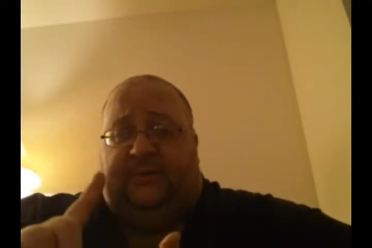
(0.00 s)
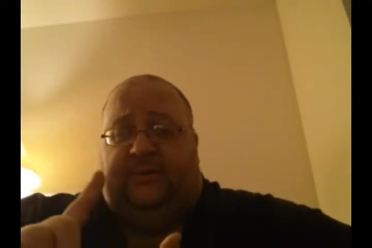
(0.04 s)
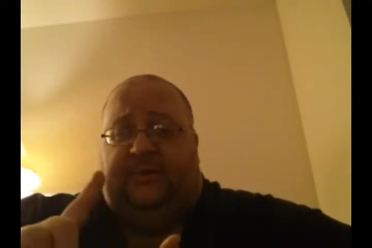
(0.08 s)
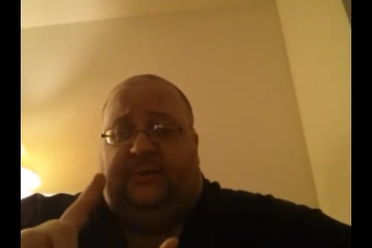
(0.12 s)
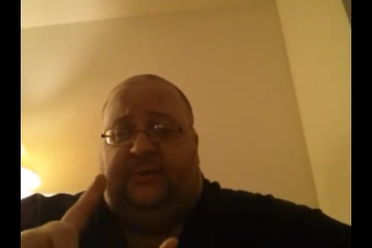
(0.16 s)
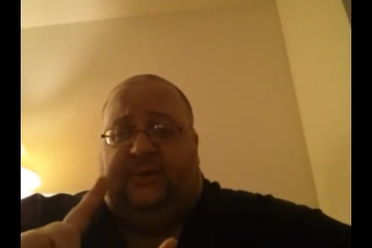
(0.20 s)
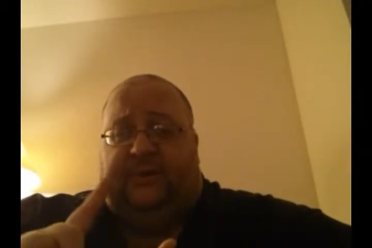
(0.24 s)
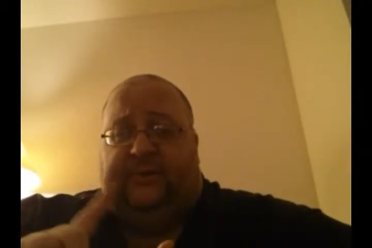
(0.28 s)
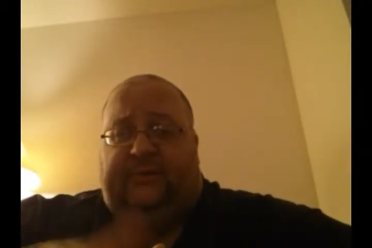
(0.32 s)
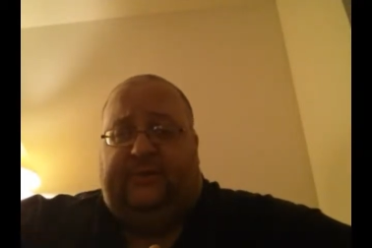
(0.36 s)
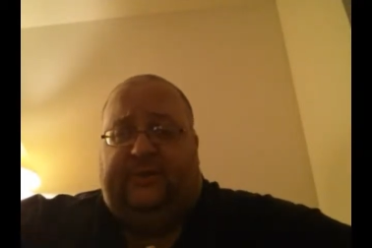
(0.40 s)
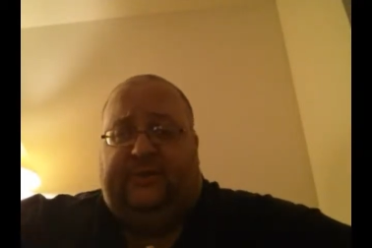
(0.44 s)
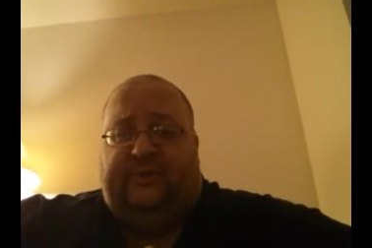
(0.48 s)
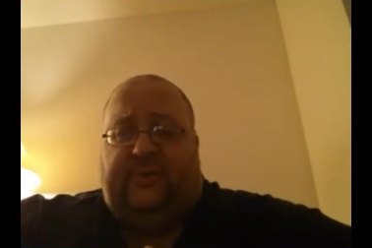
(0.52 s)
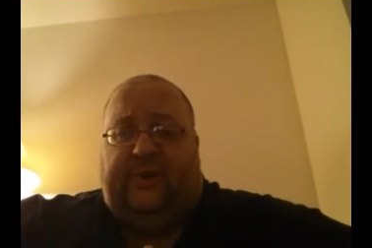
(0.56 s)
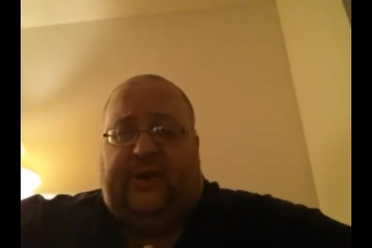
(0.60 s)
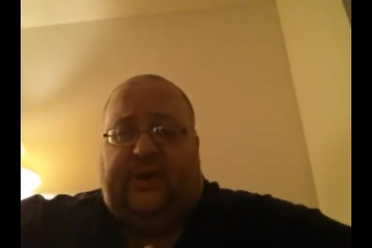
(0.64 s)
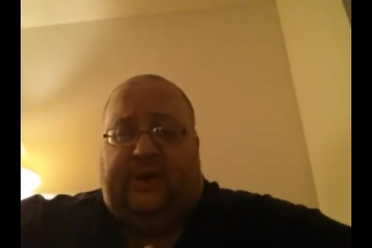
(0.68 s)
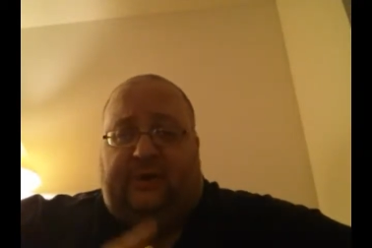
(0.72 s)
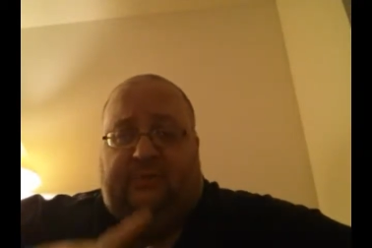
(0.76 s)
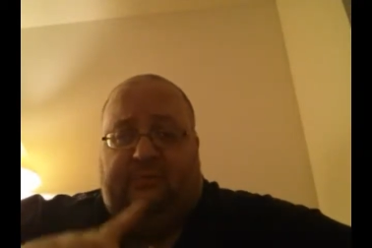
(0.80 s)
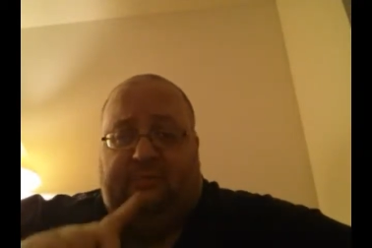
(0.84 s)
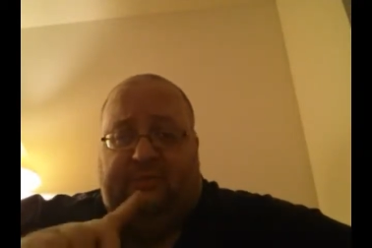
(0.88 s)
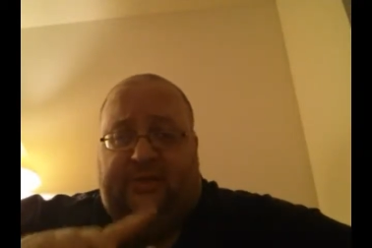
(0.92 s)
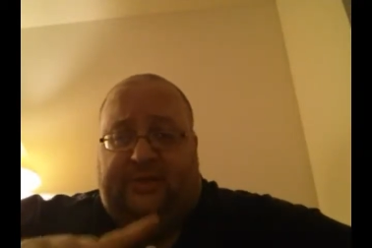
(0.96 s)
the reason why
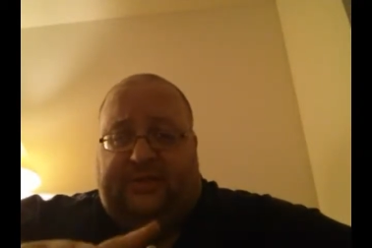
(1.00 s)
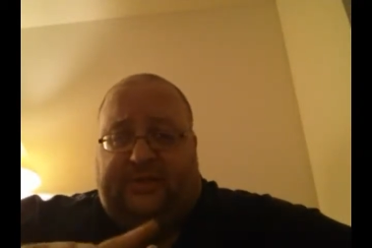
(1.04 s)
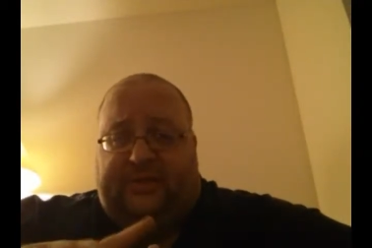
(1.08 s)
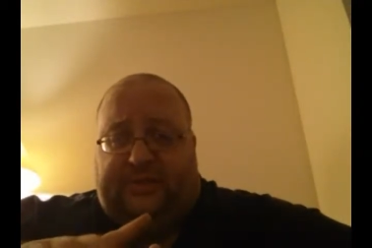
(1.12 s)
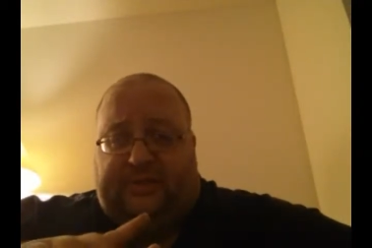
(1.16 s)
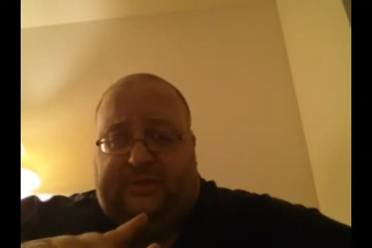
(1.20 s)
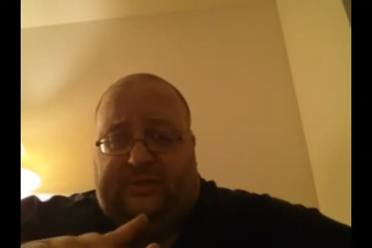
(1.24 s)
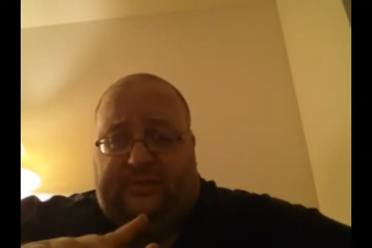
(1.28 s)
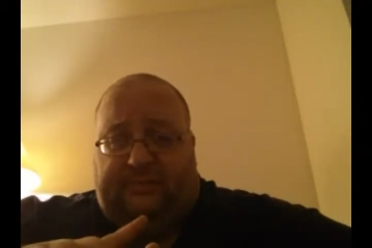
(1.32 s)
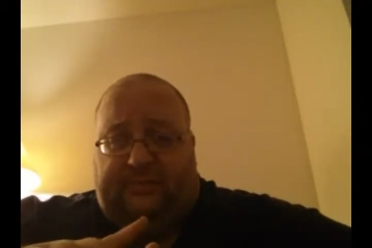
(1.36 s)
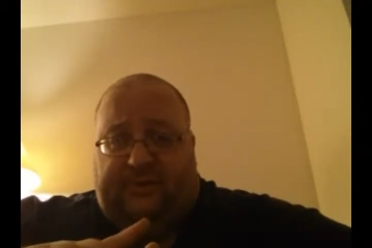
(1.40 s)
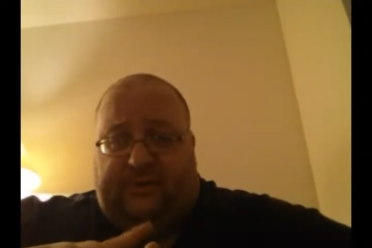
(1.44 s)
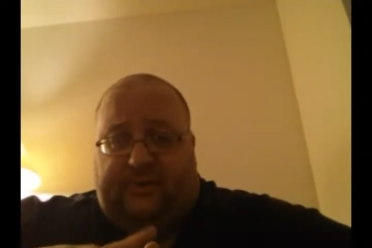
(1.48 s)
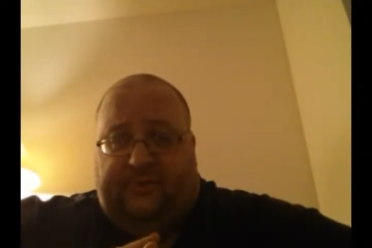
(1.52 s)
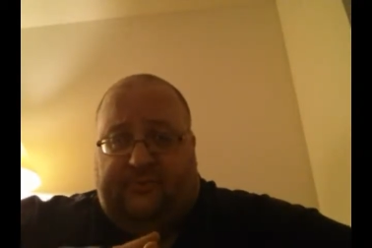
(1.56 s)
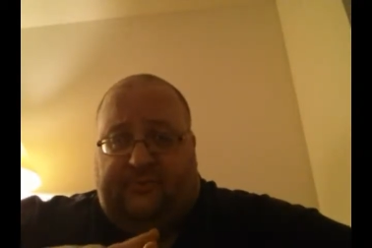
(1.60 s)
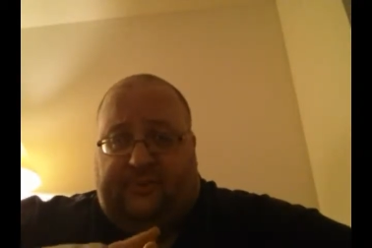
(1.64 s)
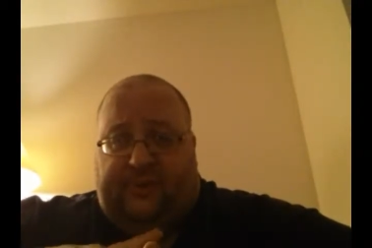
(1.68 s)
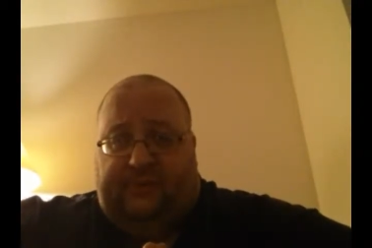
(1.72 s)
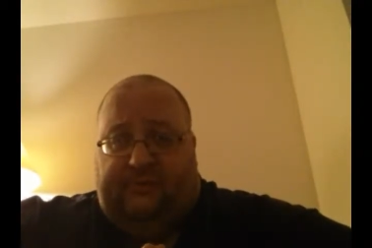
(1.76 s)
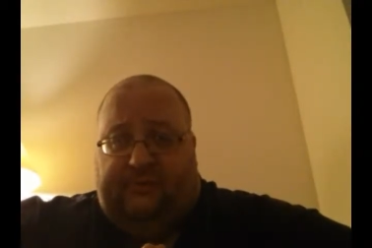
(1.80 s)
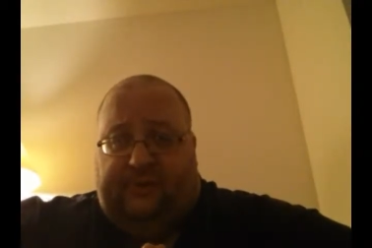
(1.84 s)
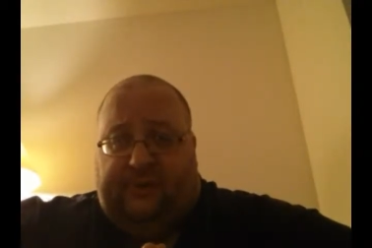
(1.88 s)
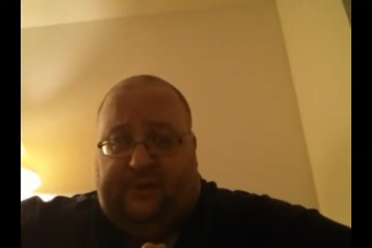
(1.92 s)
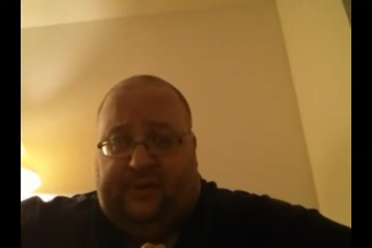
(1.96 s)
I don't mention some other
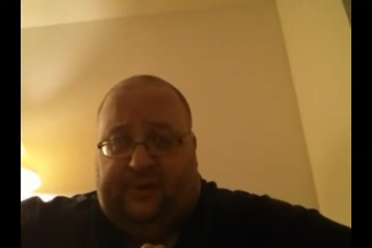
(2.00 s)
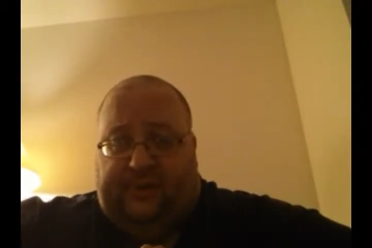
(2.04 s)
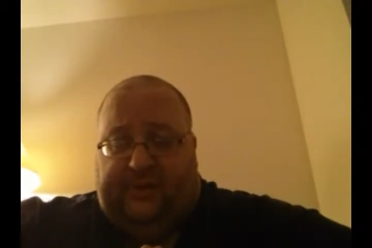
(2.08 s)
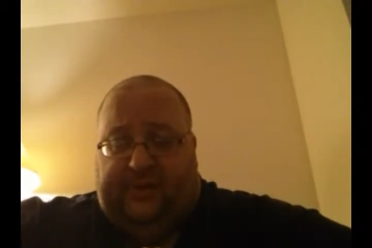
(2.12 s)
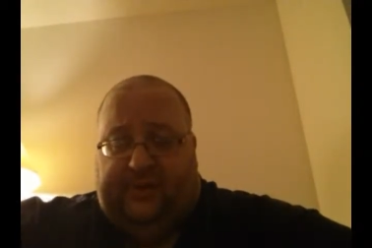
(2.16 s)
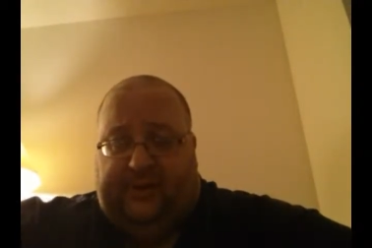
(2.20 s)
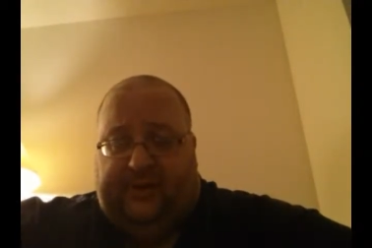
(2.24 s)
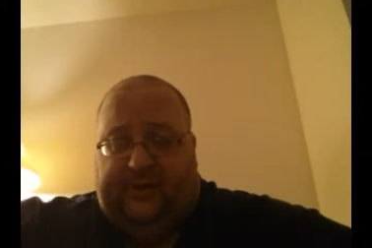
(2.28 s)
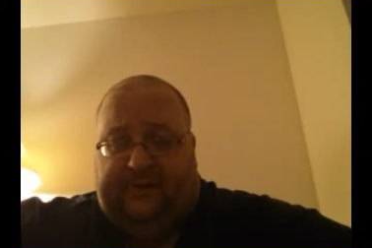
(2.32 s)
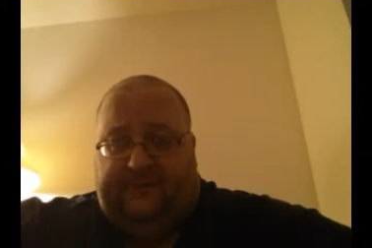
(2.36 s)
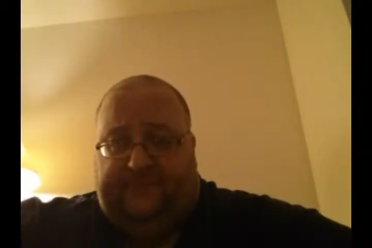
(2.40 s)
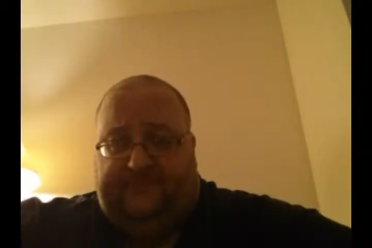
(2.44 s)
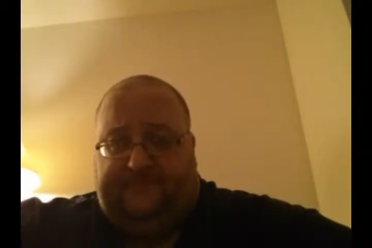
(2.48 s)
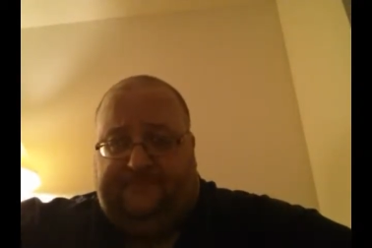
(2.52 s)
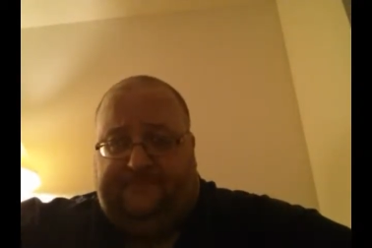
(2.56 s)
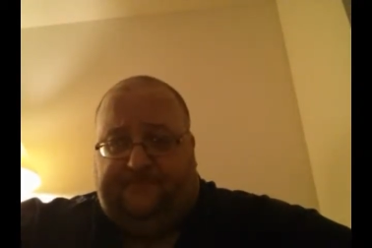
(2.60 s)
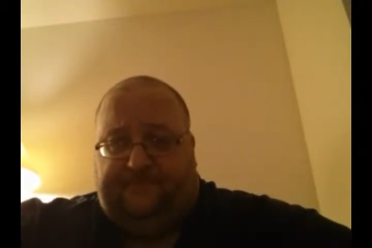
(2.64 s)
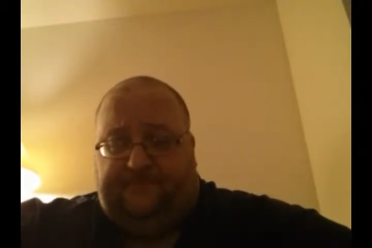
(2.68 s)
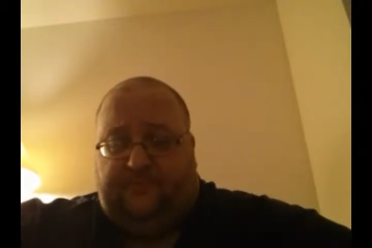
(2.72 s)
people in there